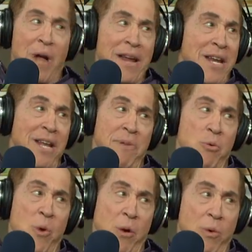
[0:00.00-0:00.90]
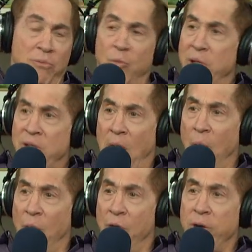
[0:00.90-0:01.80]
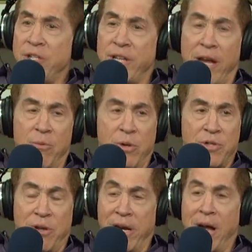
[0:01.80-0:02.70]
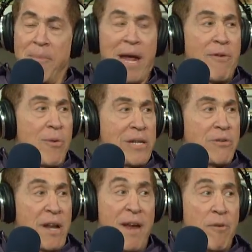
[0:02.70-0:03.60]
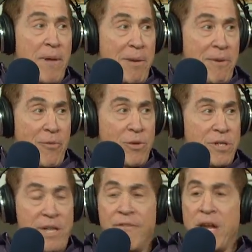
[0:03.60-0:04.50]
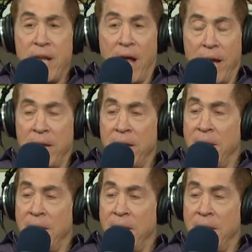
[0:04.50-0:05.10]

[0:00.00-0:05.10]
I got to give him a quick Wilt. Okay. Oh, thirty-second. okay. Wilt. Sorry. Come out of a restaurant. I never met him before. Seventy nine.